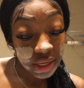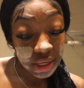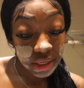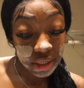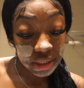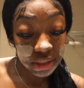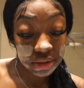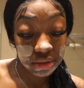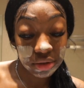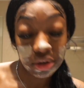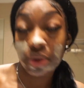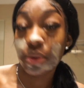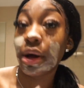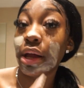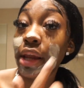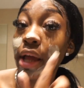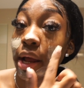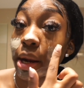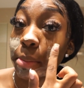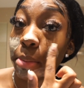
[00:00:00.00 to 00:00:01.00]
because you know, a
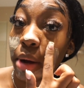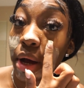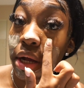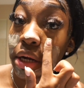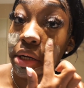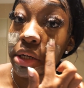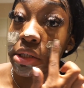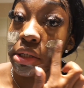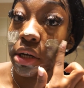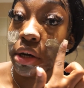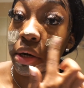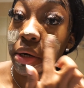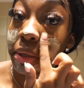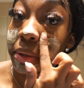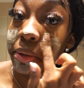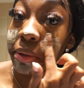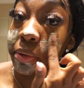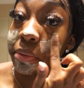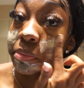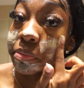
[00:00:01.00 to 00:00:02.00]
lot of products
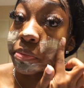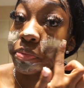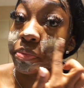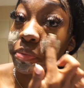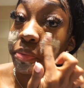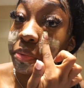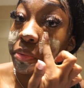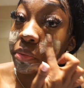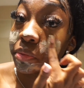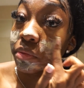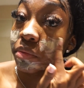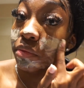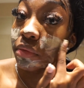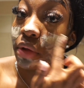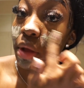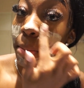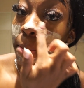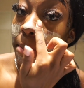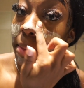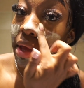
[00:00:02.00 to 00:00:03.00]
aren't
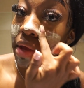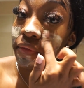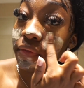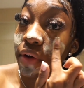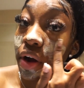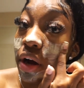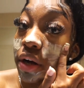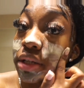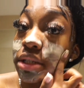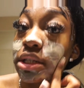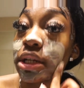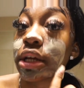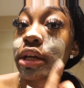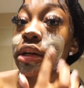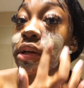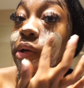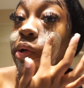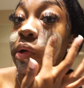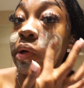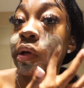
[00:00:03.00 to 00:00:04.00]
made for our
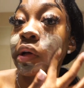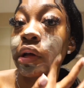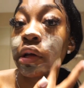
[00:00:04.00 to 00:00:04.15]
skin.